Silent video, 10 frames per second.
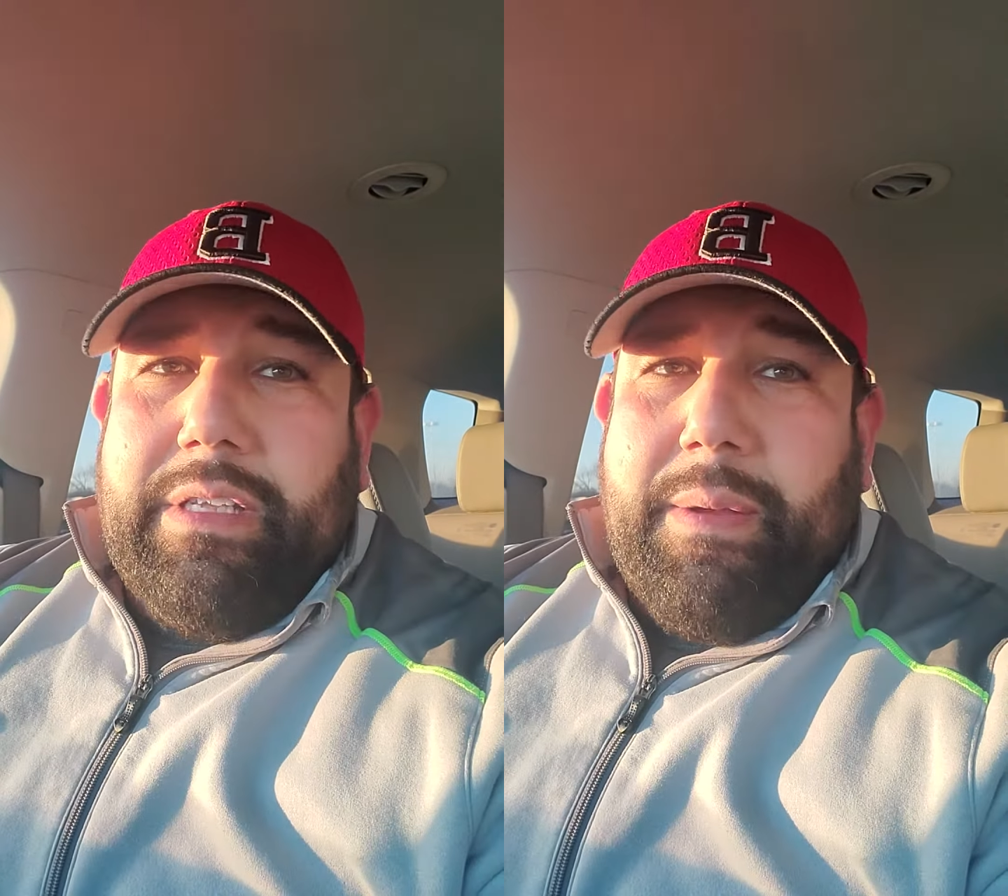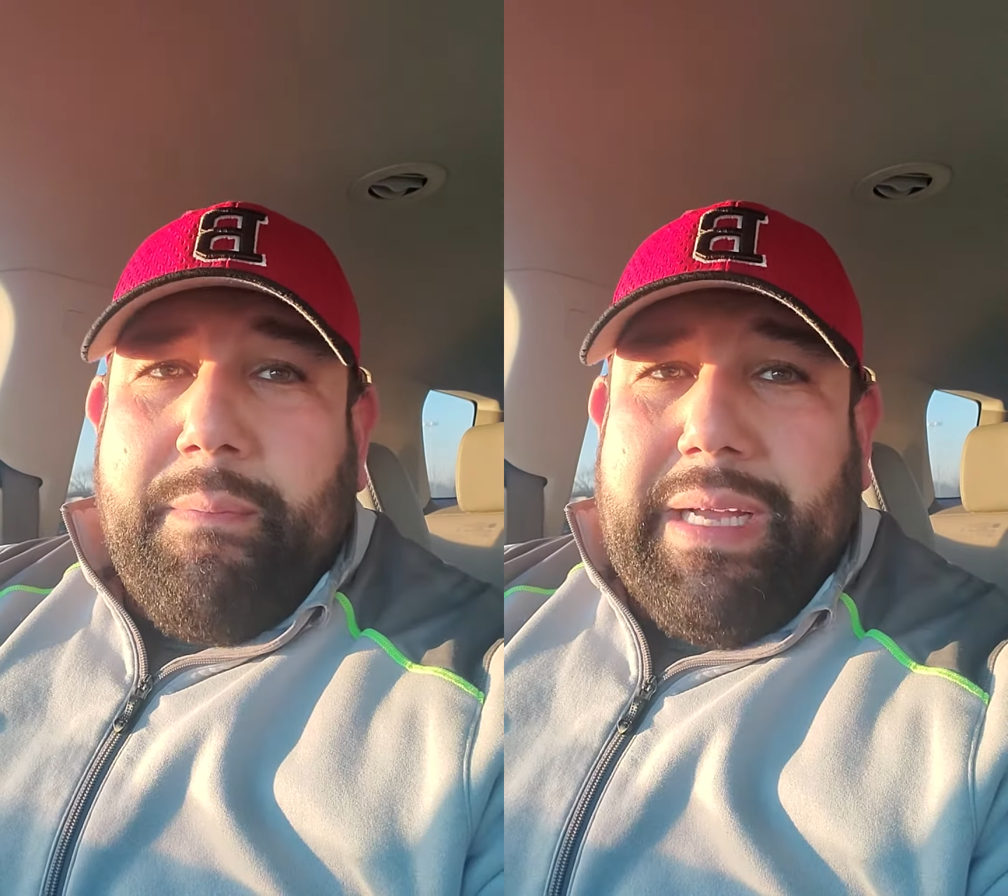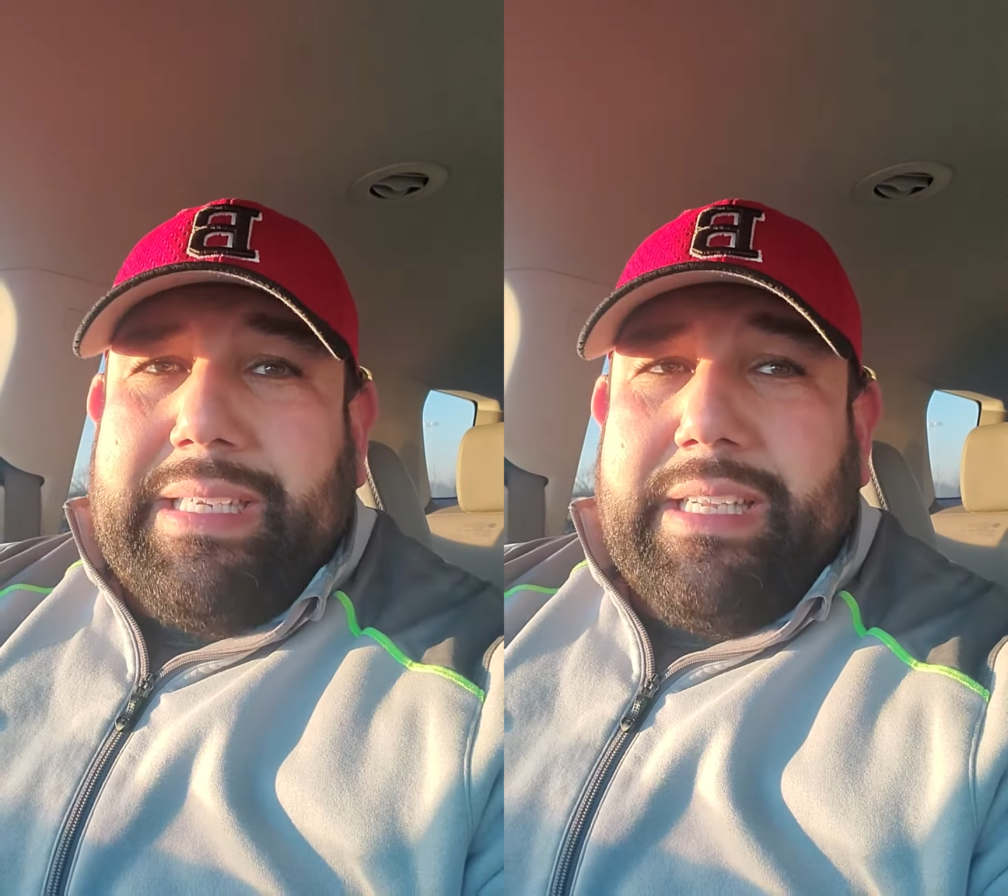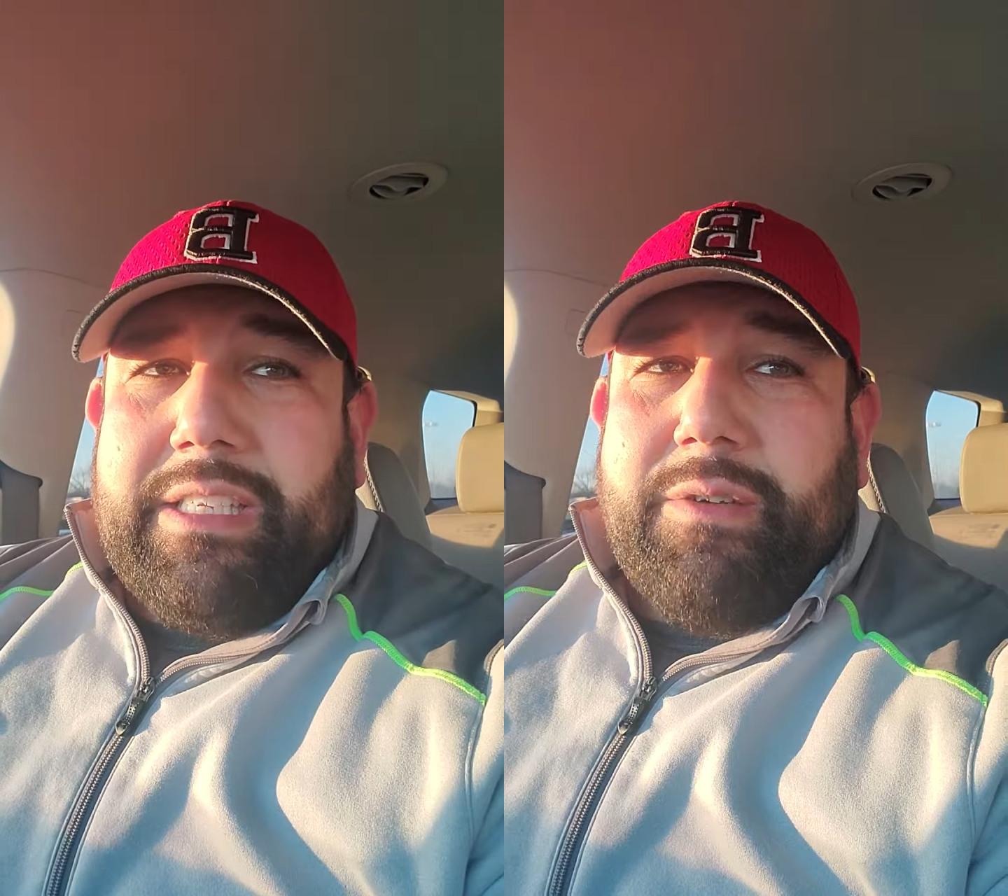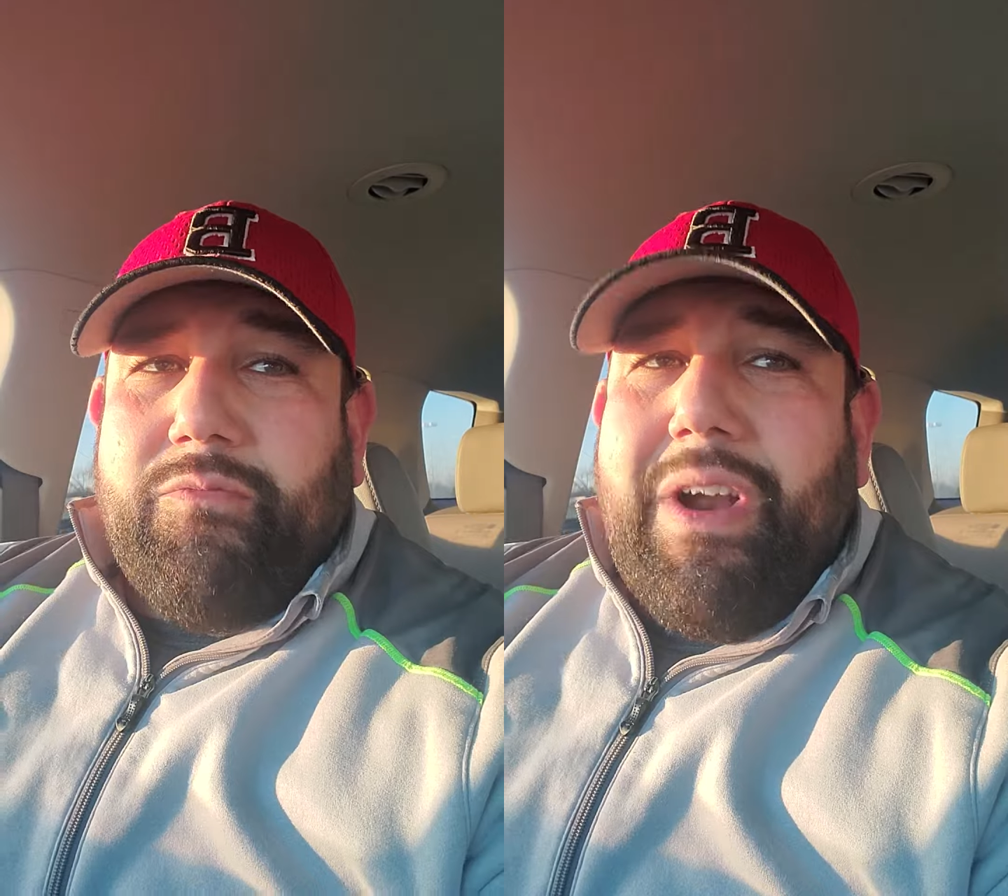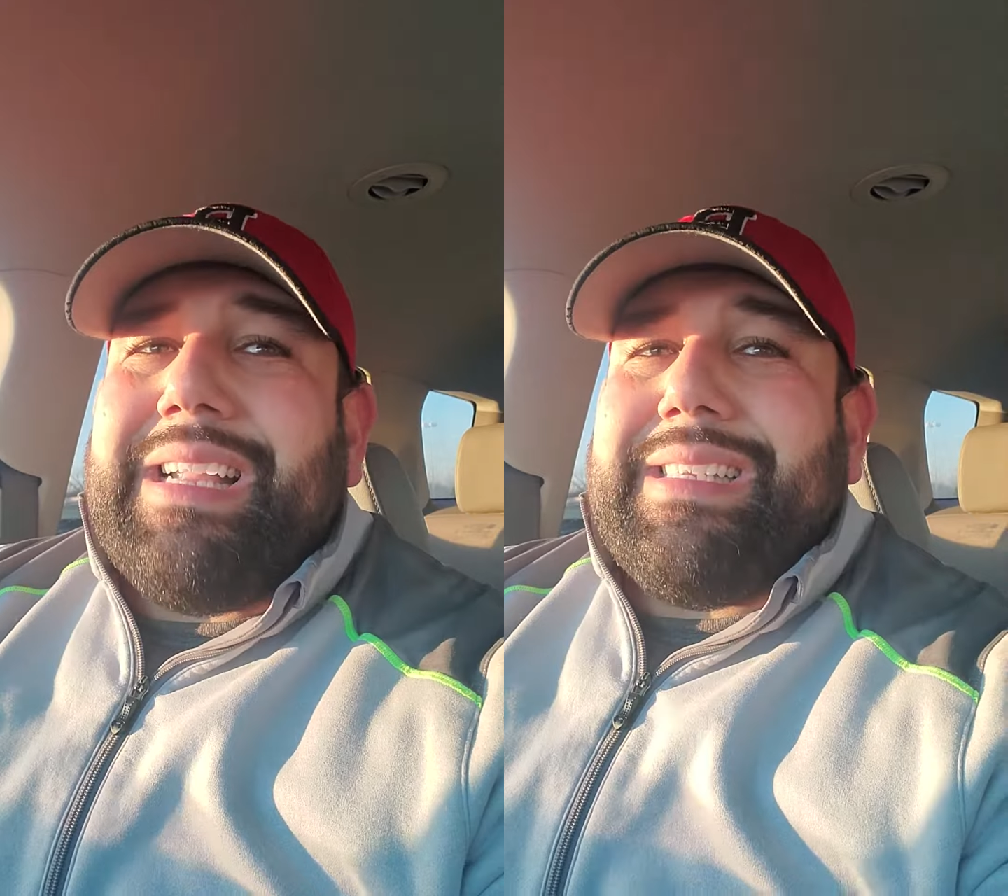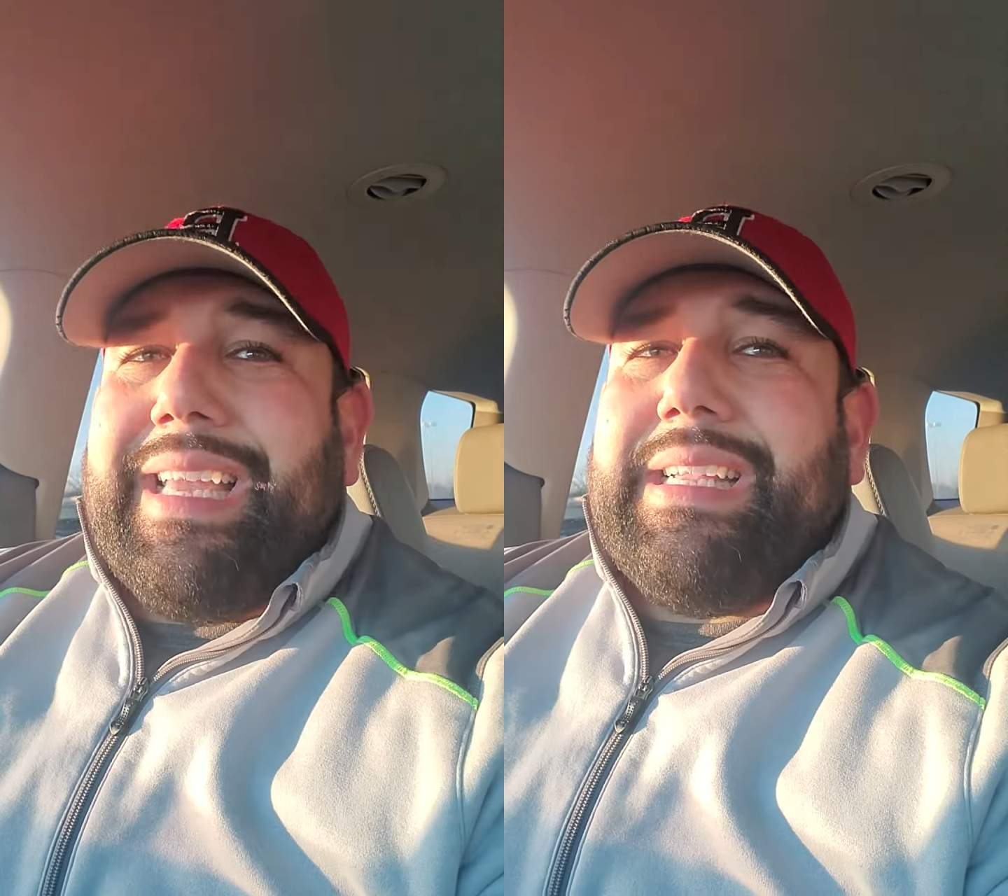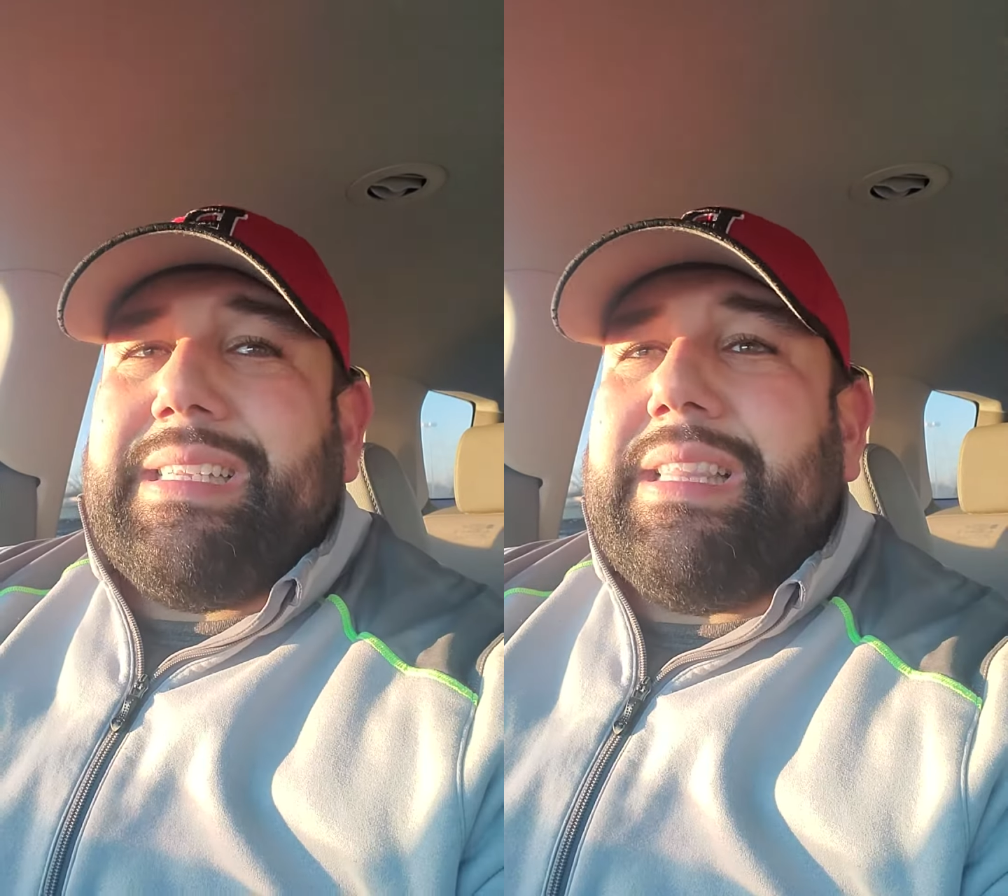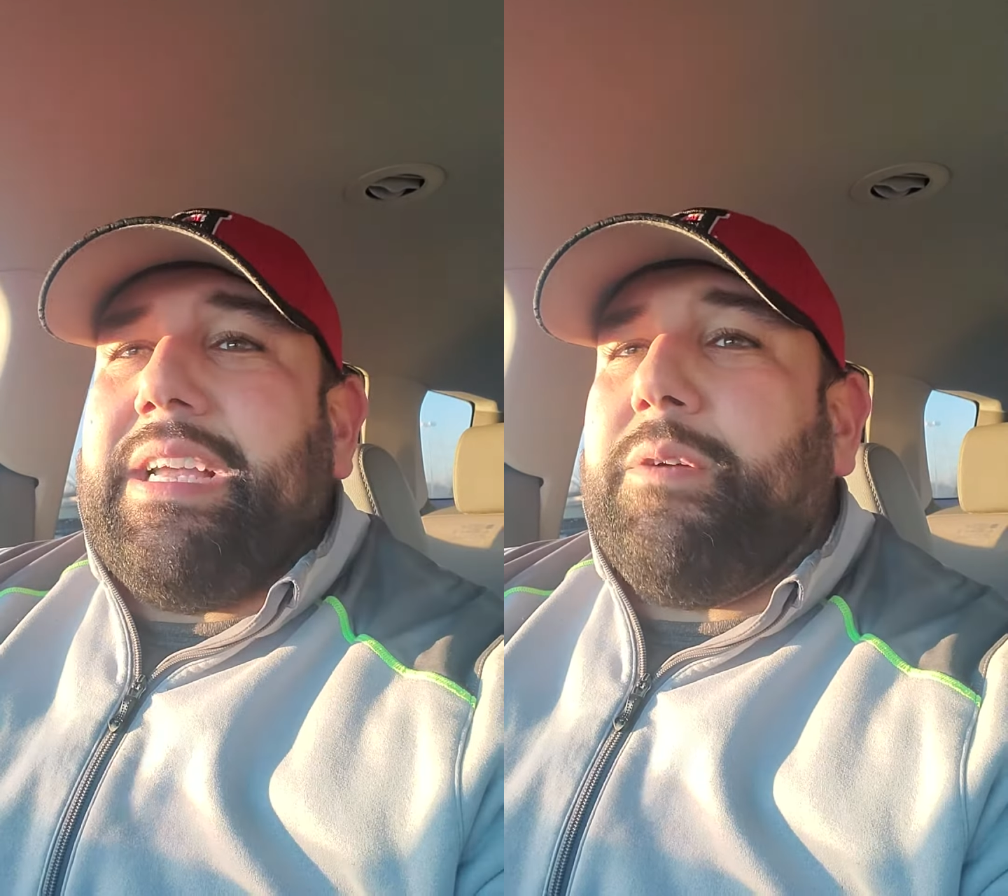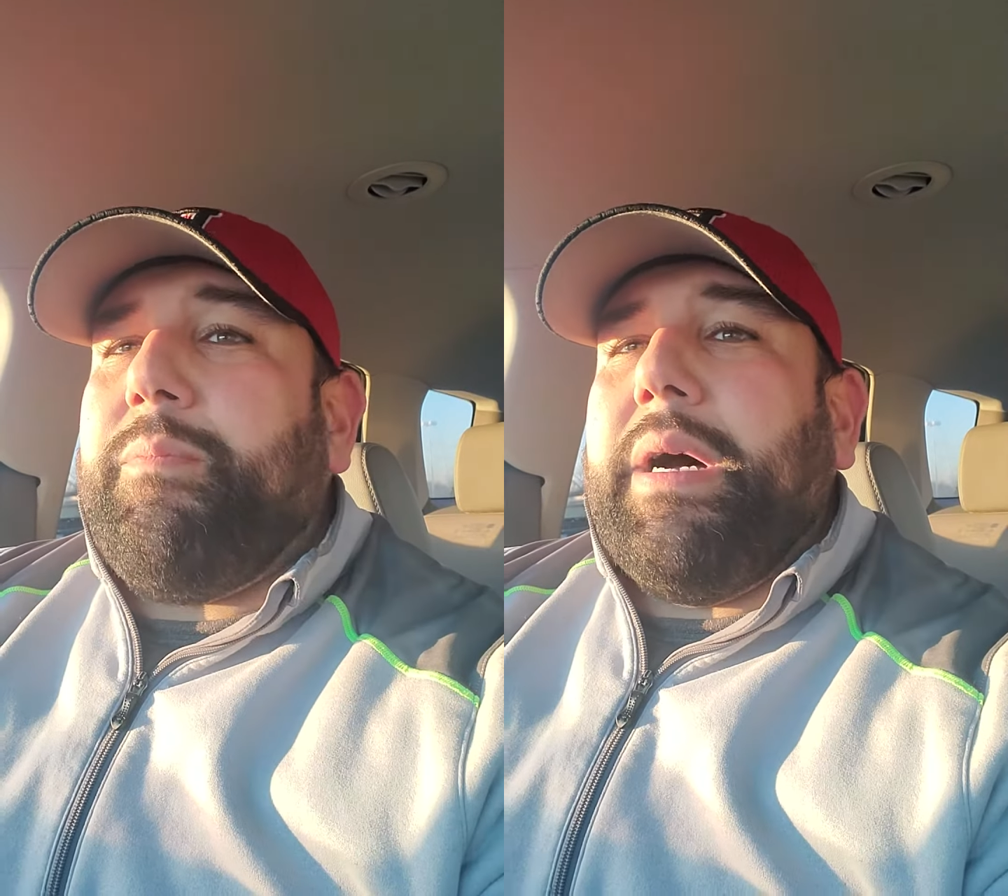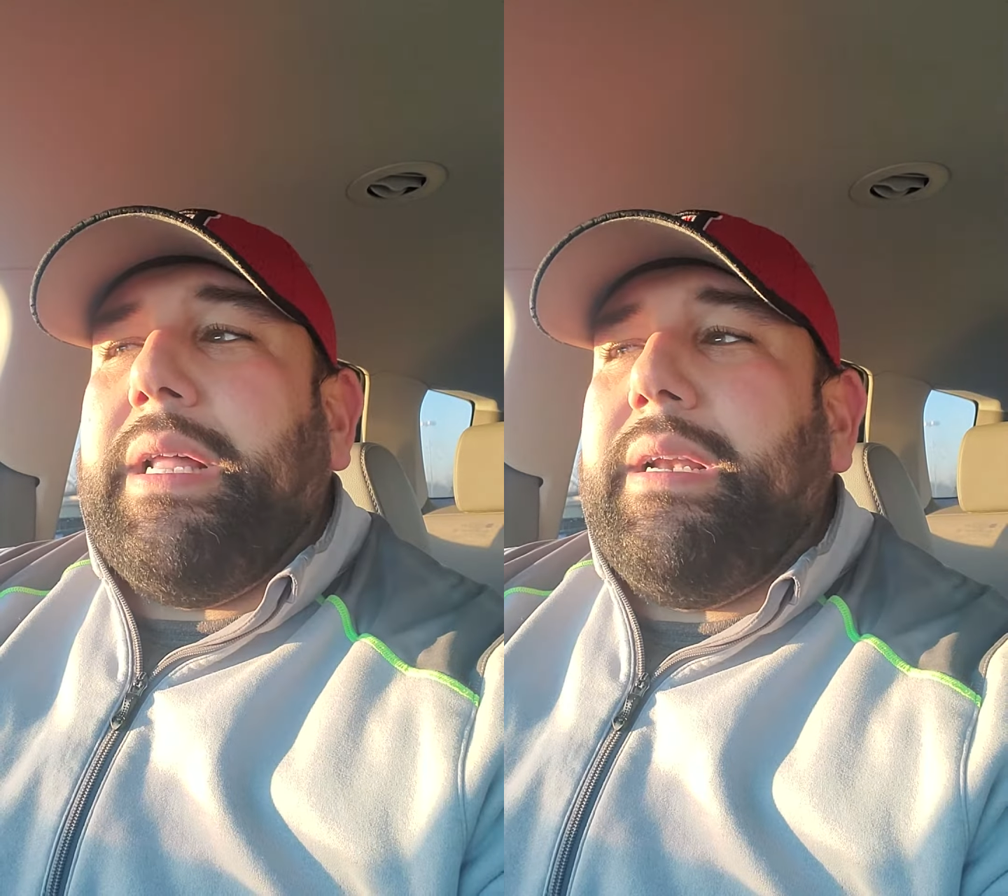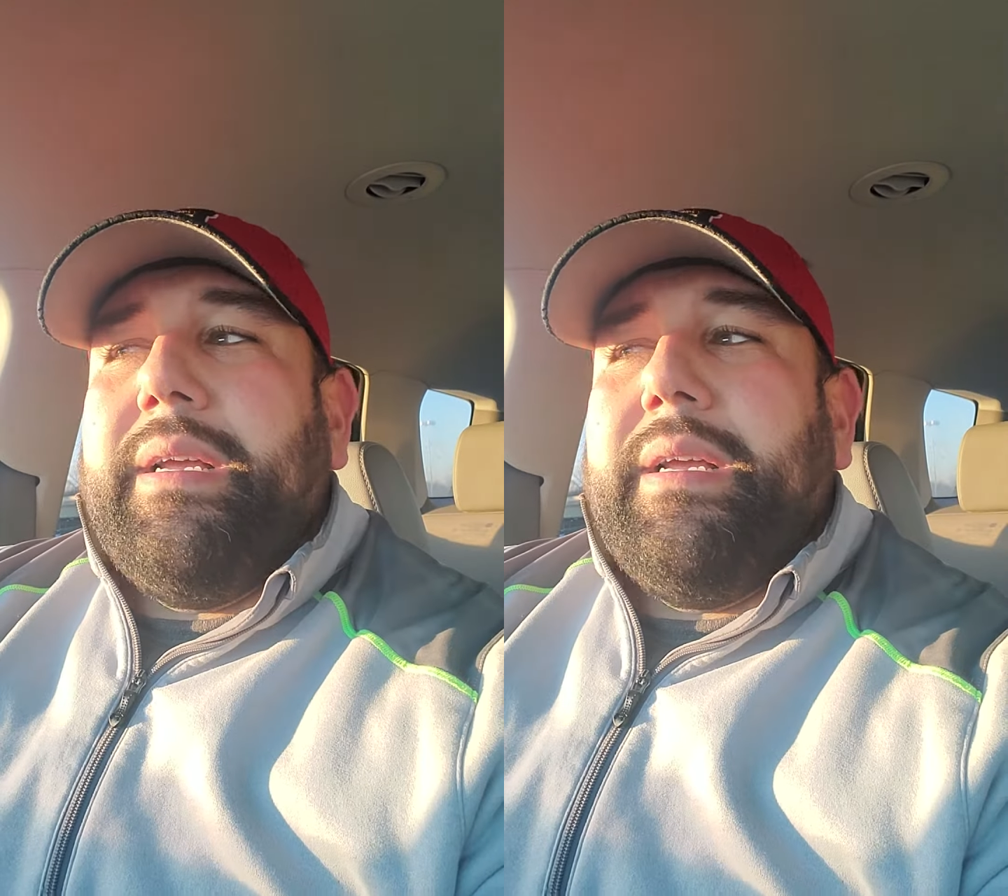mix in some rest days in there, but